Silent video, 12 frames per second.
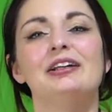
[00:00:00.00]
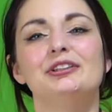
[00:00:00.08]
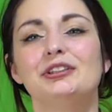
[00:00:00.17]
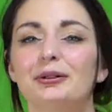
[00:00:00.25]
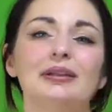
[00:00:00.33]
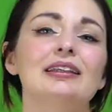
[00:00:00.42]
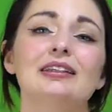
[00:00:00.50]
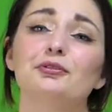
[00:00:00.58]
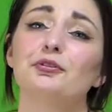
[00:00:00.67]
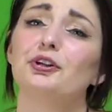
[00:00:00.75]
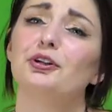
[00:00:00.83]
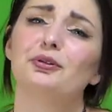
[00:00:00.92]
doing these
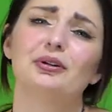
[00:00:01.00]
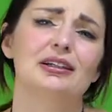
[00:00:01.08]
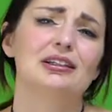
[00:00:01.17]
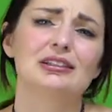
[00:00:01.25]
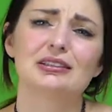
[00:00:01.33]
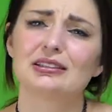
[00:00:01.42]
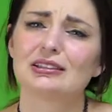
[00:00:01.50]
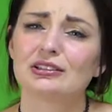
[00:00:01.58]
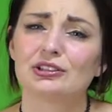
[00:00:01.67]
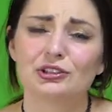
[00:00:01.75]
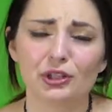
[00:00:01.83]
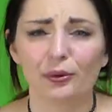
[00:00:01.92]
for you is
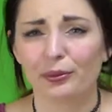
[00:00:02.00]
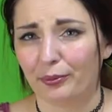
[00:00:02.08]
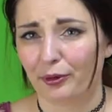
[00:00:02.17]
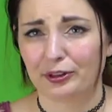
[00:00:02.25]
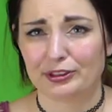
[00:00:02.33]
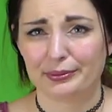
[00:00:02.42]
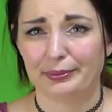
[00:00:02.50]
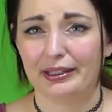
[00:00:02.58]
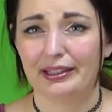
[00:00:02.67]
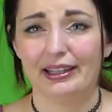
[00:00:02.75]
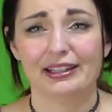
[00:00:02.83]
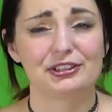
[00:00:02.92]
so important to
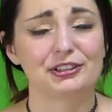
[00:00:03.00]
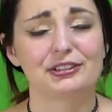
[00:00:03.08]
me.